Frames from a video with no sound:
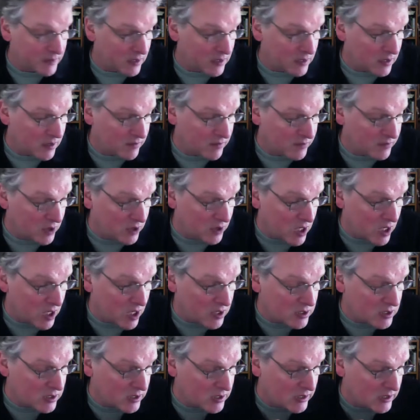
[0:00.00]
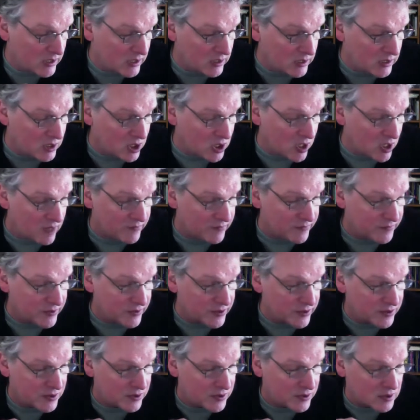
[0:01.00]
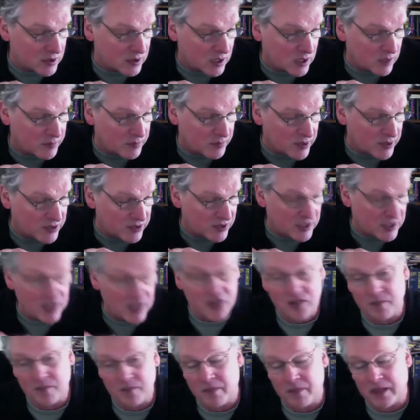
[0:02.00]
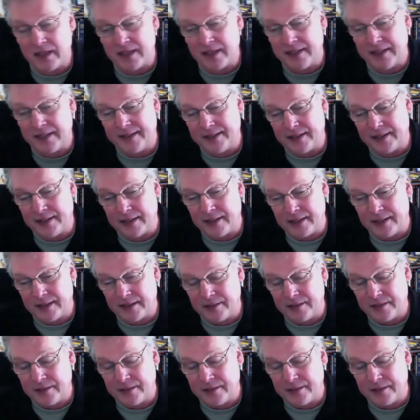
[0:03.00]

Velocity conference presentation by